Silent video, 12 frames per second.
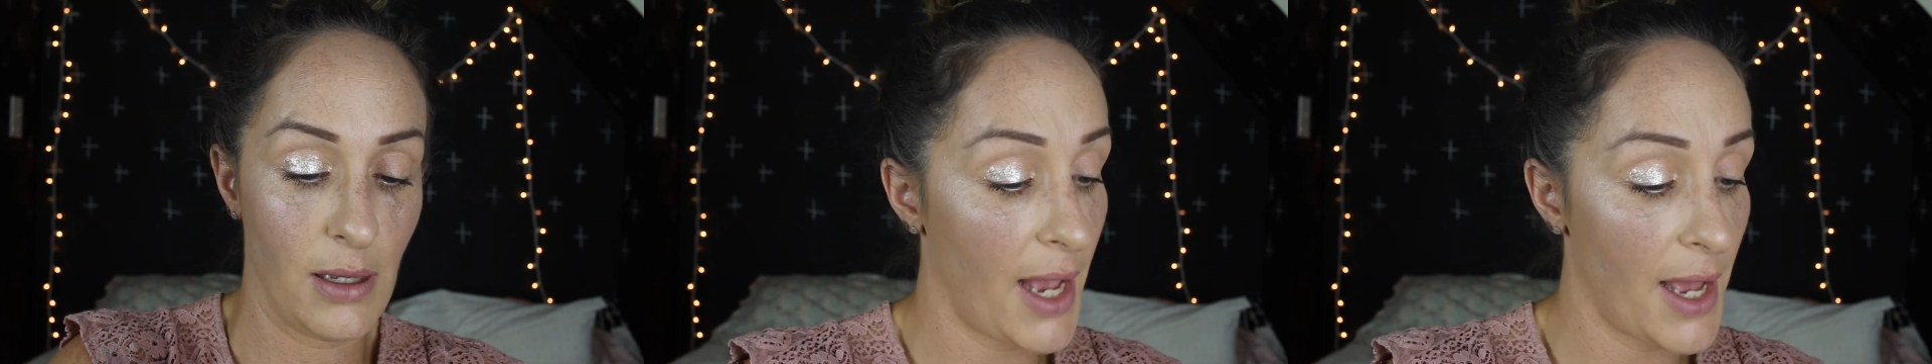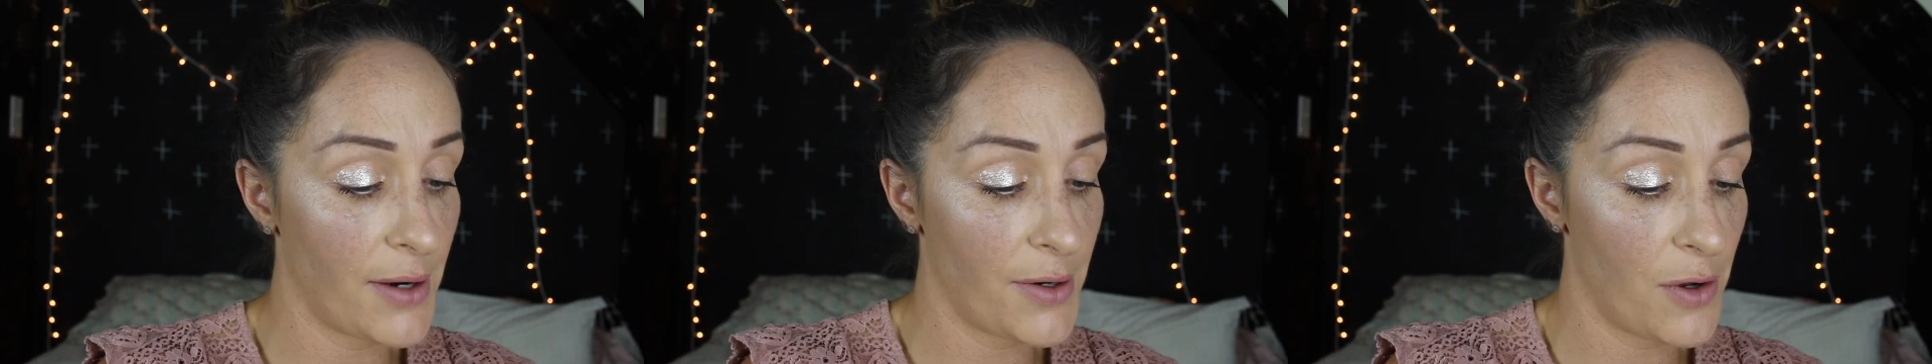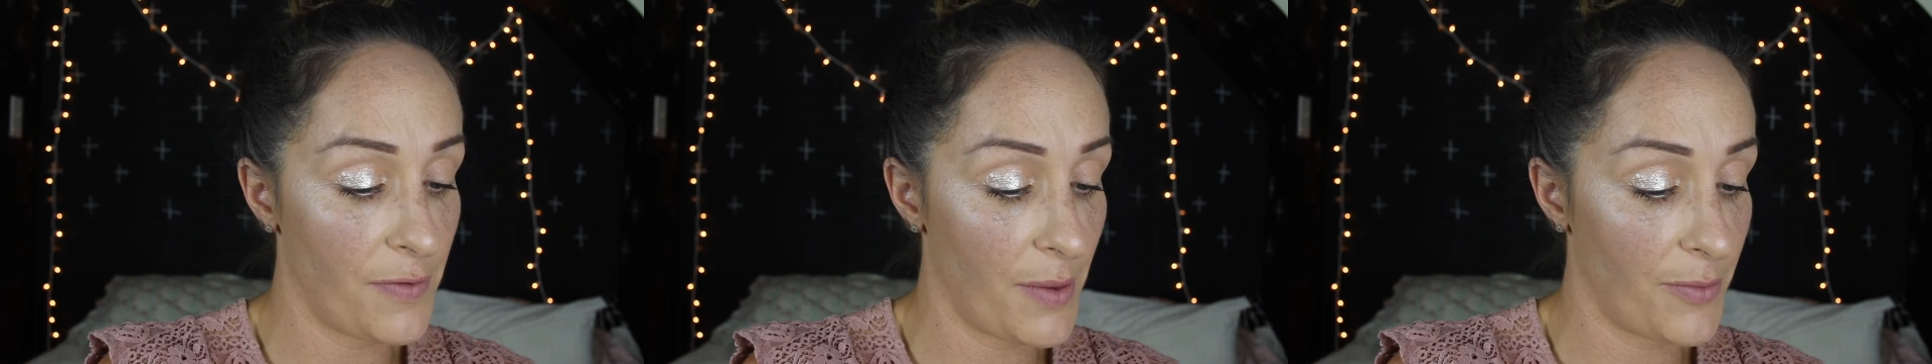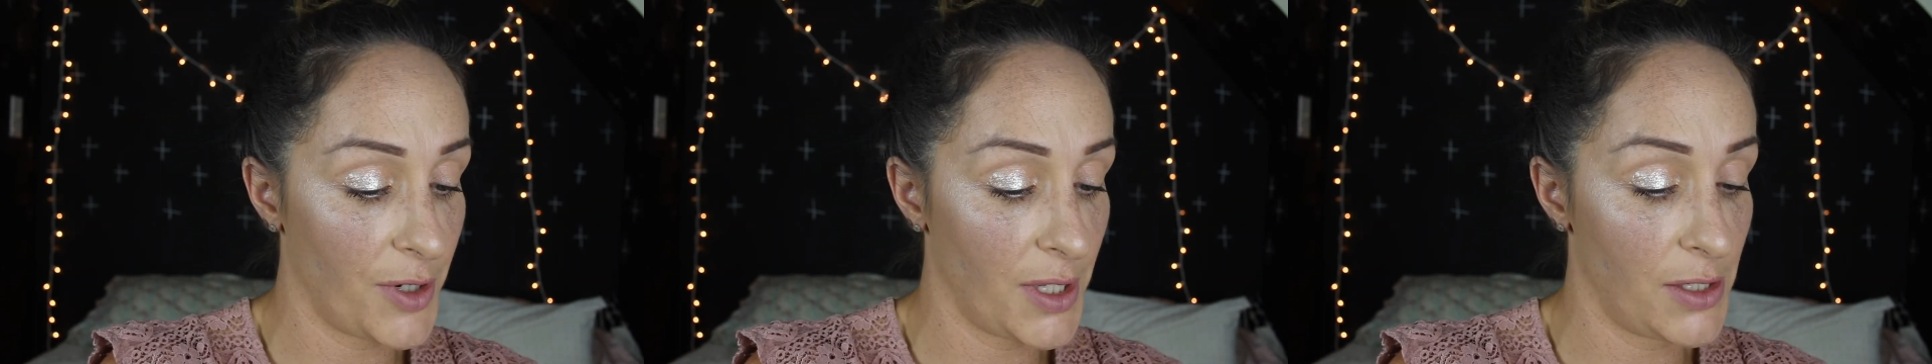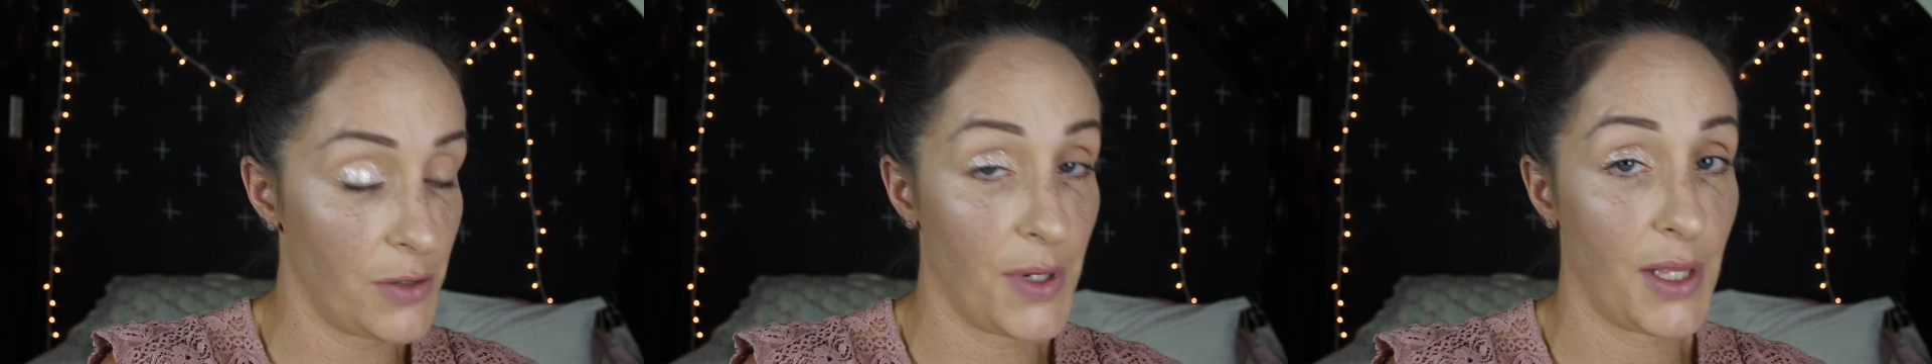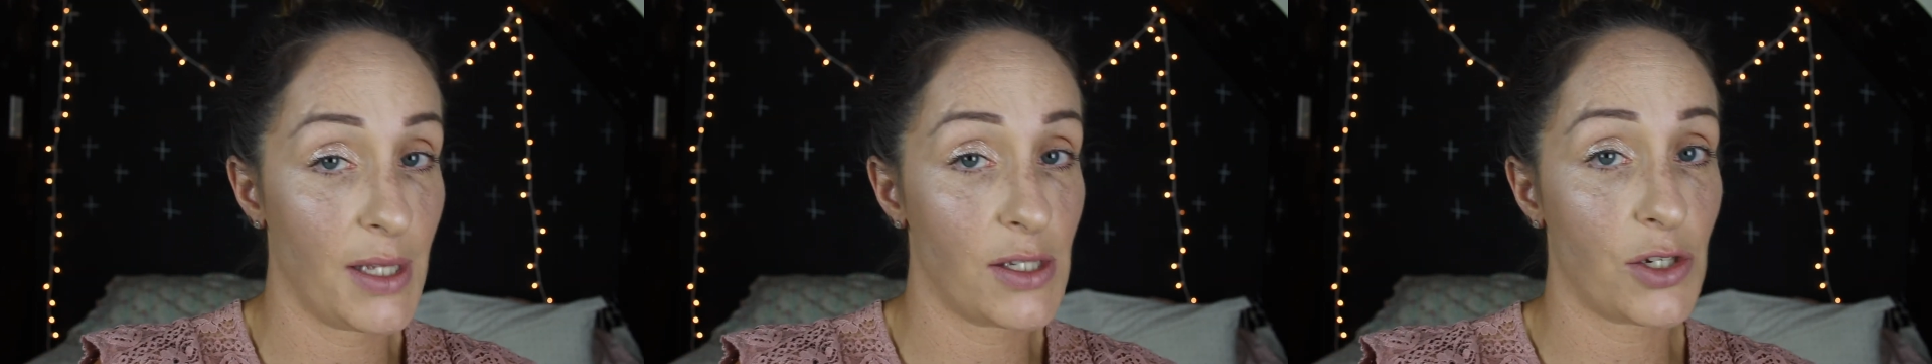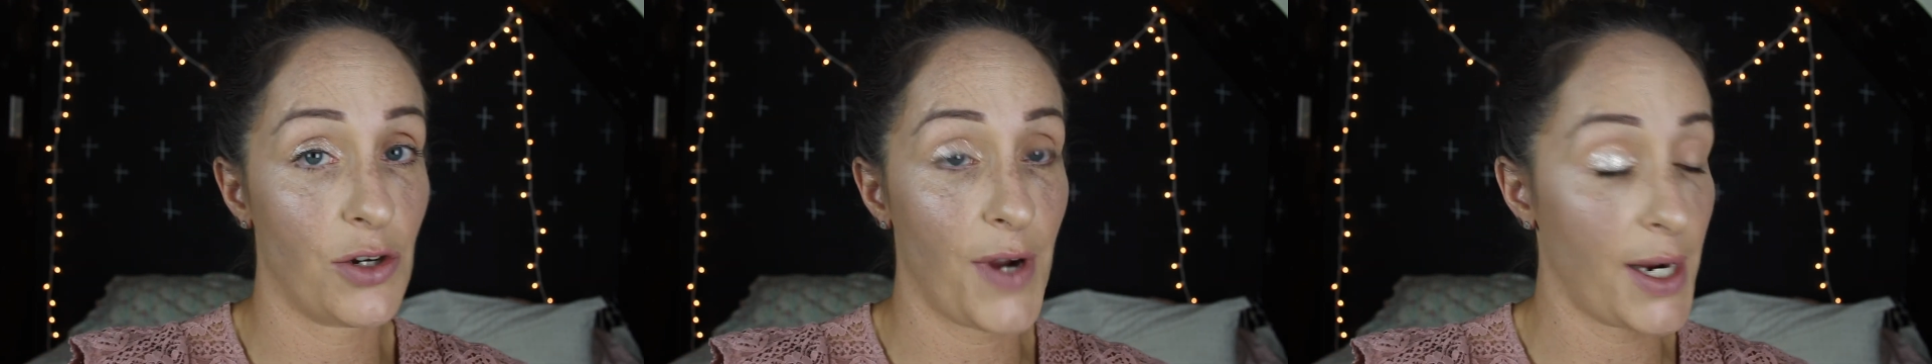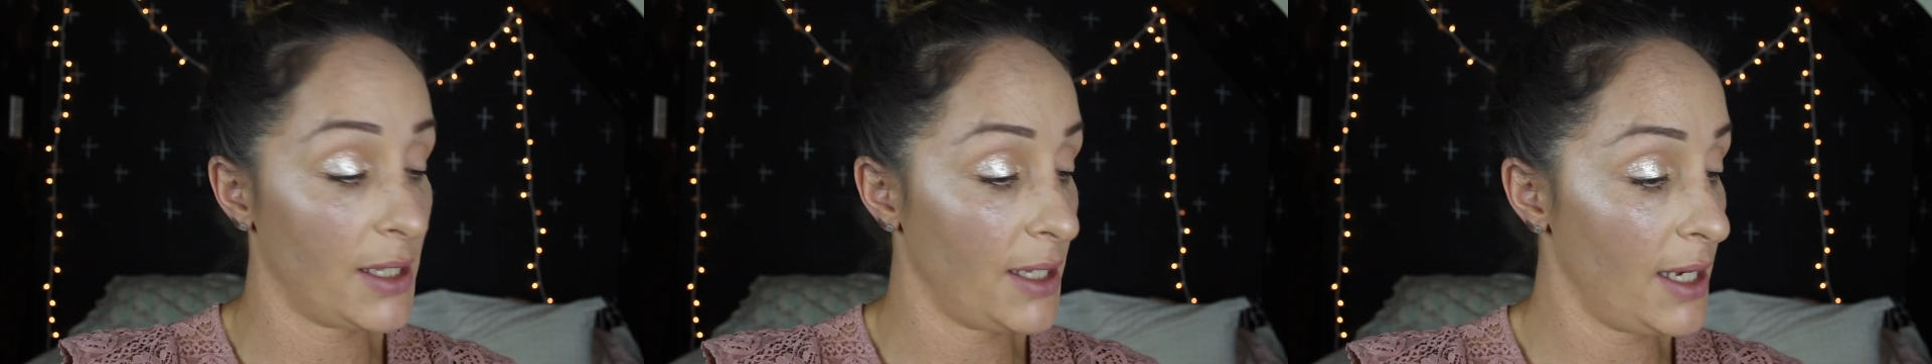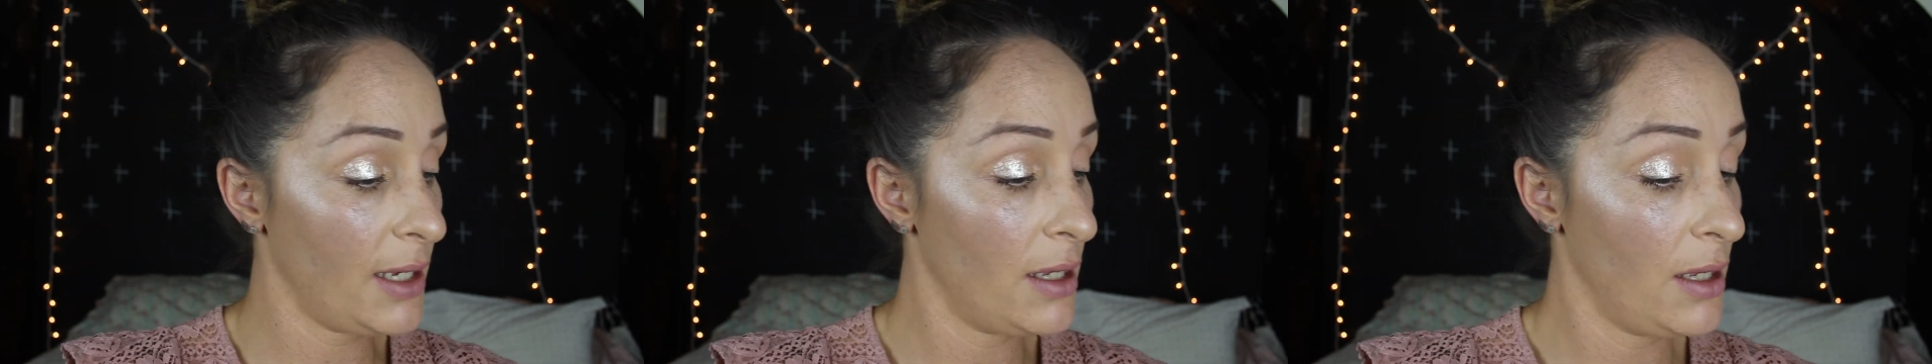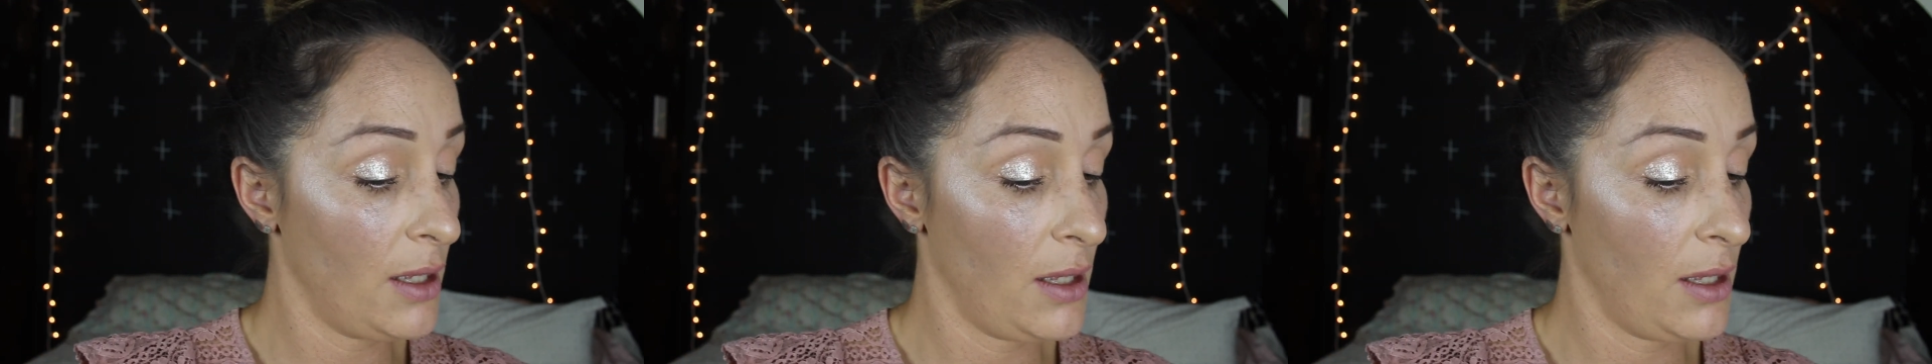I don't know if I'm really doing this correctly.